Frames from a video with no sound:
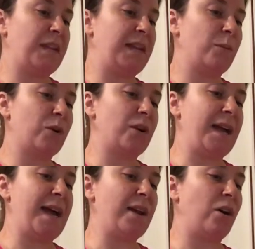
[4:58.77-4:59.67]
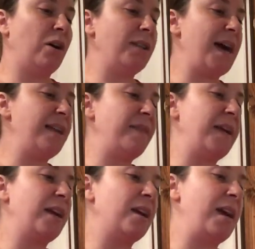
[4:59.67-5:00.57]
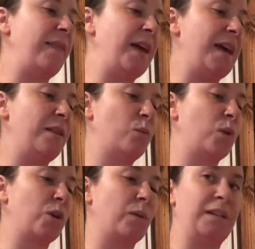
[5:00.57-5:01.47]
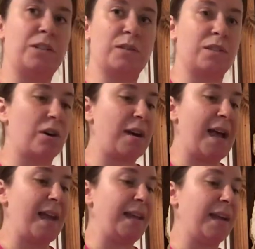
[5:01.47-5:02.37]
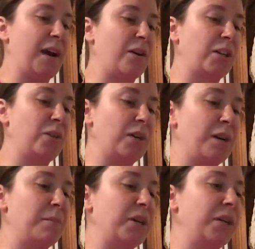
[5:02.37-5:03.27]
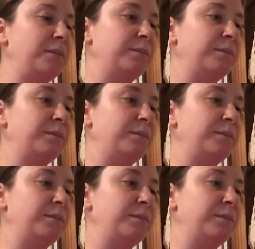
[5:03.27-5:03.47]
and we're going to add all that in there. there, and then we're going to start adding our cucumber.